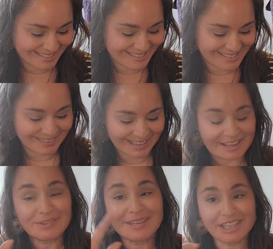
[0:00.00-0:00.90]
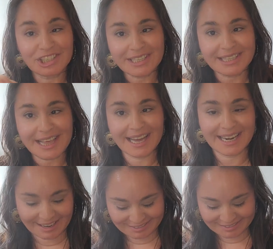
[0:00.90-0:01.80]
So I'm gonna let you digest
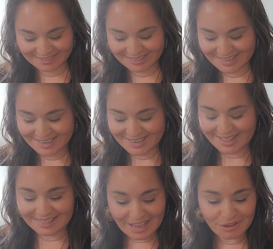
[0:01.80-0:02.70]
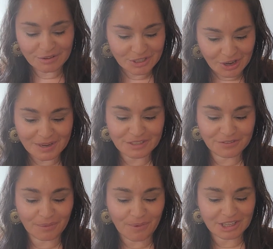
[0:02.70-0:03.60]
that now. Thank you so much
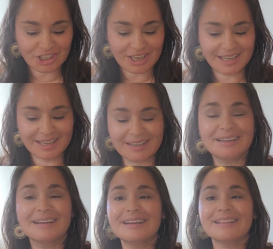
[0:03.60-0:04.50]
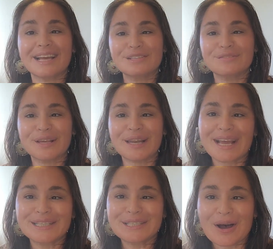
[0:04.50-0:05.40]
for watching. Thanks for the
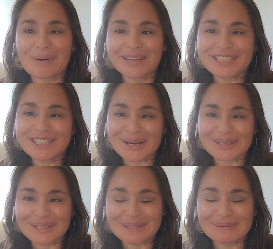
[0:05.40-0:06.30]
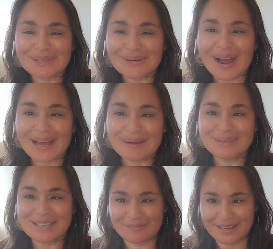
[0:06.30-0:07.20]
likes, comments, shares, and
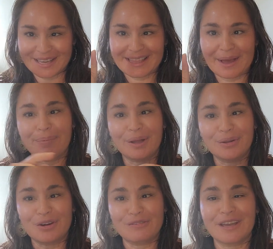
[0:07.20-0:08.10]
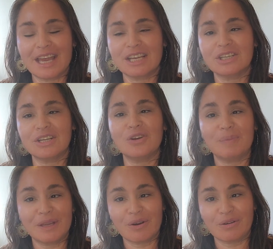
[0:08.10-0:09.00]
subscribes. If you hit that bell notification,
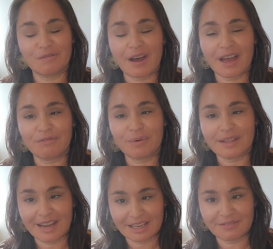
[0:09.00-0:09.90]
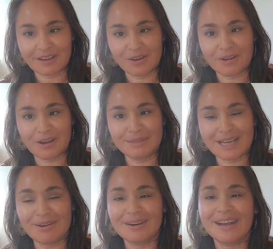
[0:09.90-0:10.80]
you'll be notified of when the next video comes
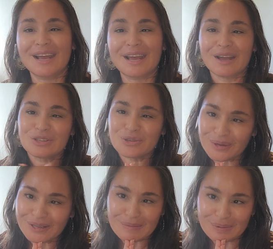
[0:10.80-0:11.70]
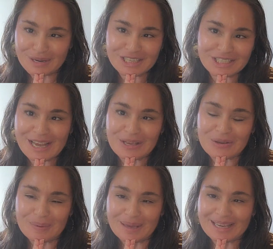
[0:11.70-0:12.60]
out. Truly appreciate
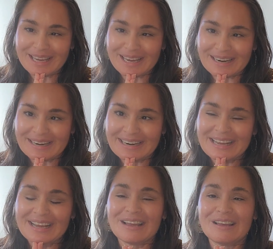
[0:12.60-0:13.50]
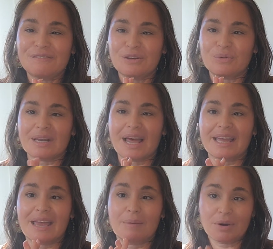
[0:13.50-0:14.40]
you being here. If you would
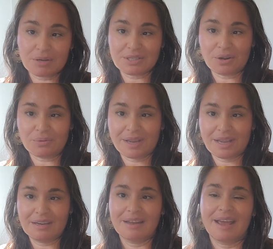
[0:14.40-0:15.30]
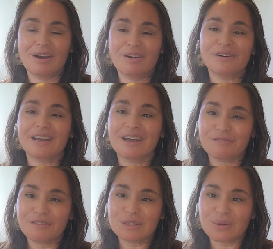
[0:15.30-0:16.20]
like a personal read, head over to
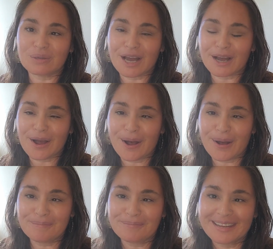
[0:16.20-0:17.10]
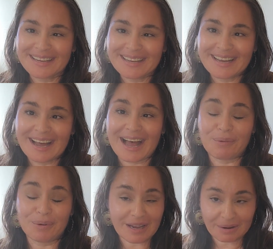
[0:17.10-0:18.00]
comfysoul.com.
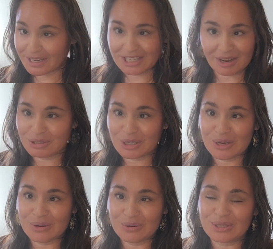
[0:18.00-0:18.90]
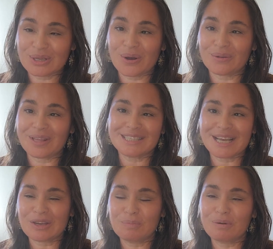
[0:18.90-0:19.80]
I will not reach out to you, so that's
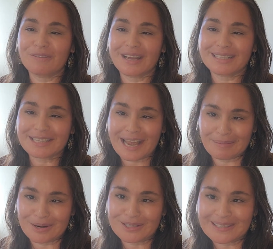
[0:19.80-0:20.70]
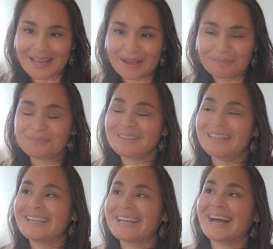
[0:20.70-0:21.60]
how you prevent scammers, okay?
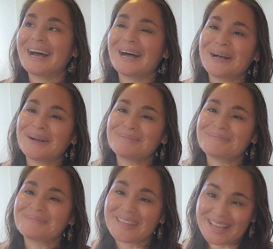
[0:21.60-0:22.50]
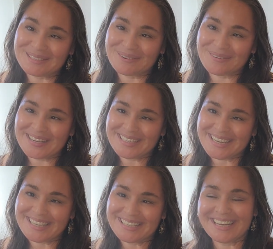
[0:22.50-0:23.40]
Thanks for
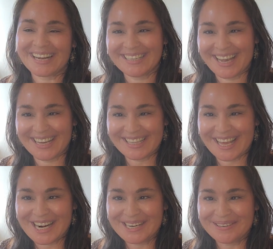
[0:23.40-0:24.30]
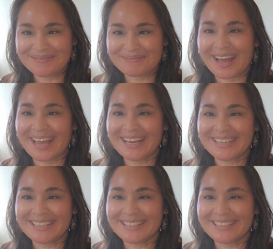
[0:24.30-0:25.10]
watching. Talk to you guys later. Bye.